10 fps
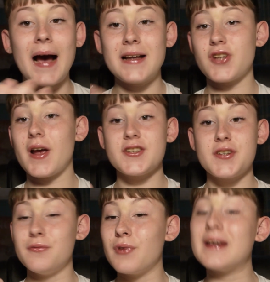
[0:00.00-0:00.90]
and I
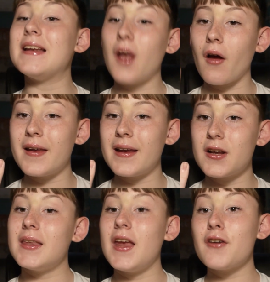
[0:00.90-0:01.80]
actually really
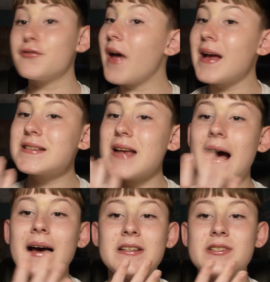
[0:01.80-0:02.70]
like the effect
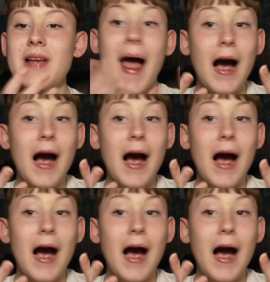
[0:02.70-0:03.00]
and